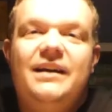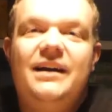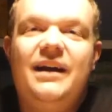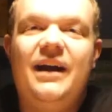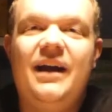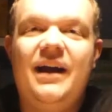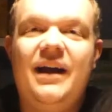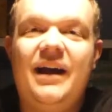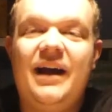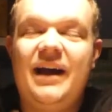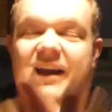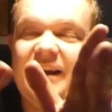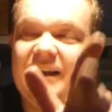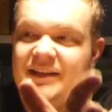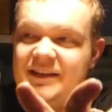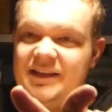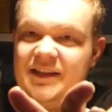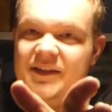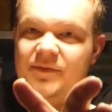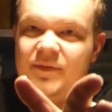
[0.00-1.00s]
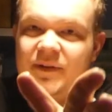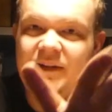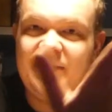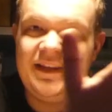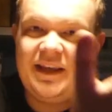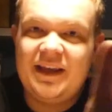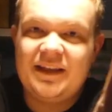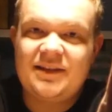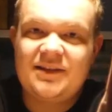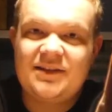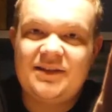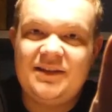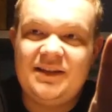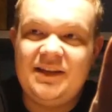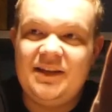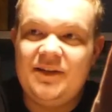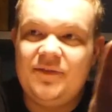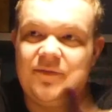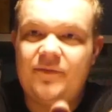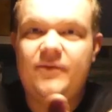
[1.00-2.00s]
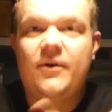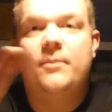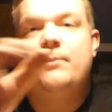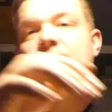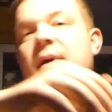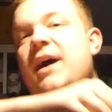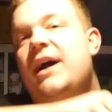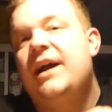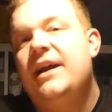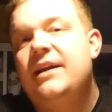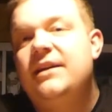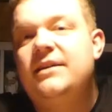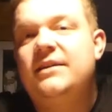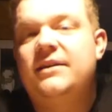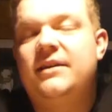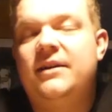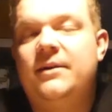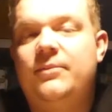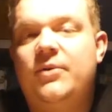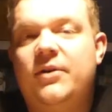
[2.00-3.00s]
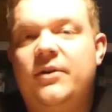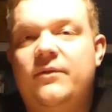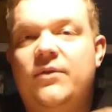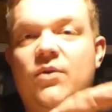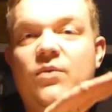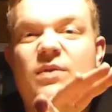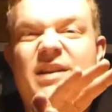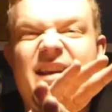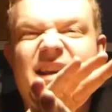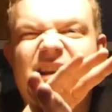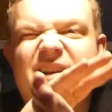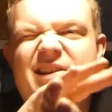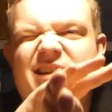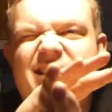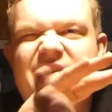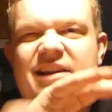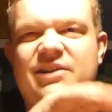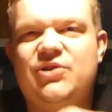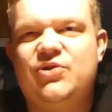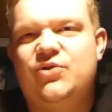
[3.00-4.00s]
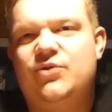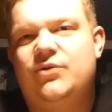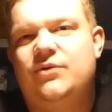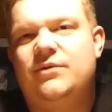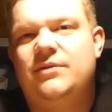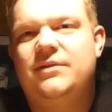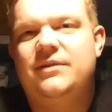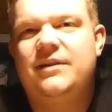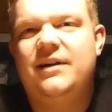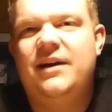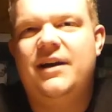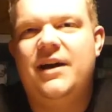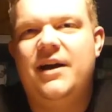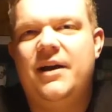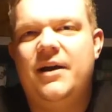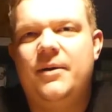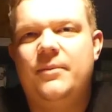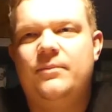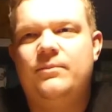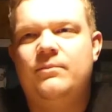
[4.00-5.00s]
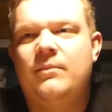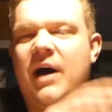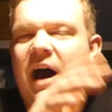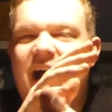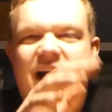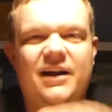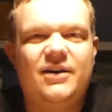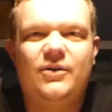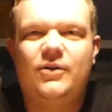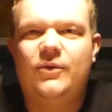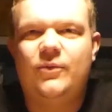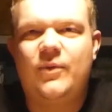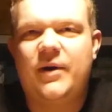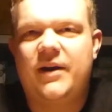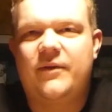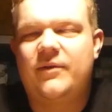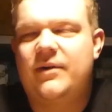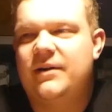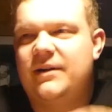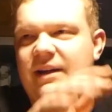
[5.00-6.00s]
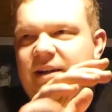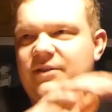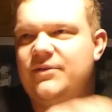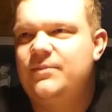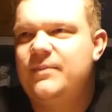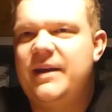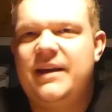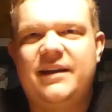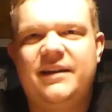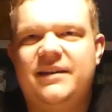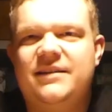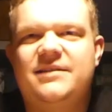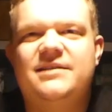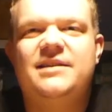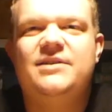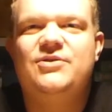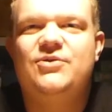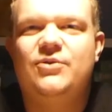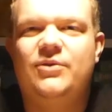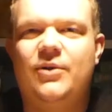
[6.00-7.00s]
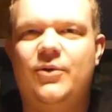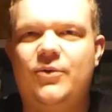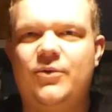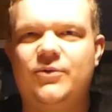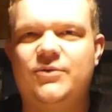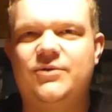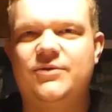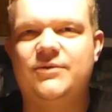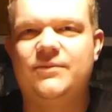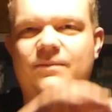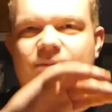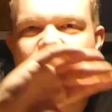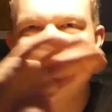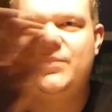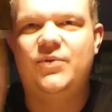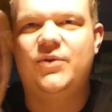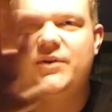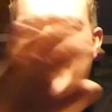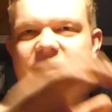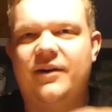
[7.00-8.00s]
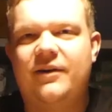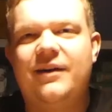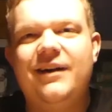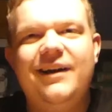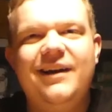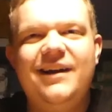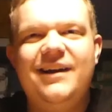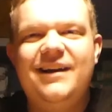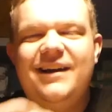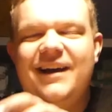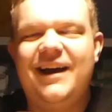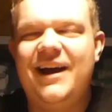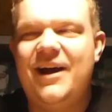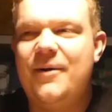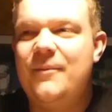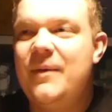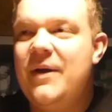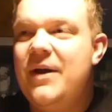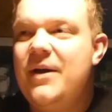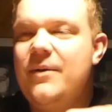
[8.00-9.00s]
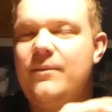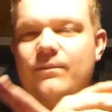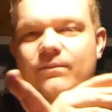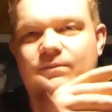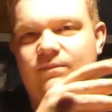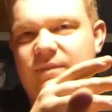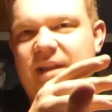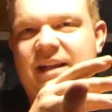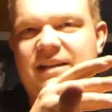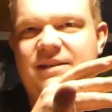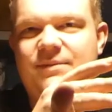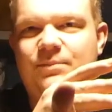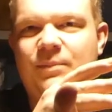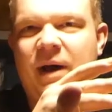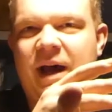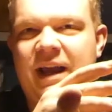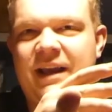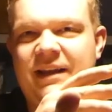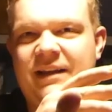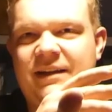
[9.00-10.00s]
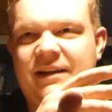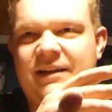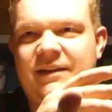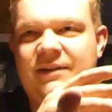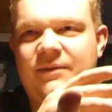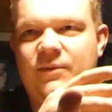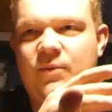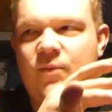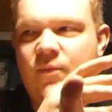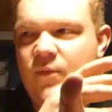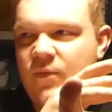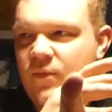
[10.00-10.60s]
It even gets from my point of view, the essential mark or whatever. I should make an essential logo to put here. That's my...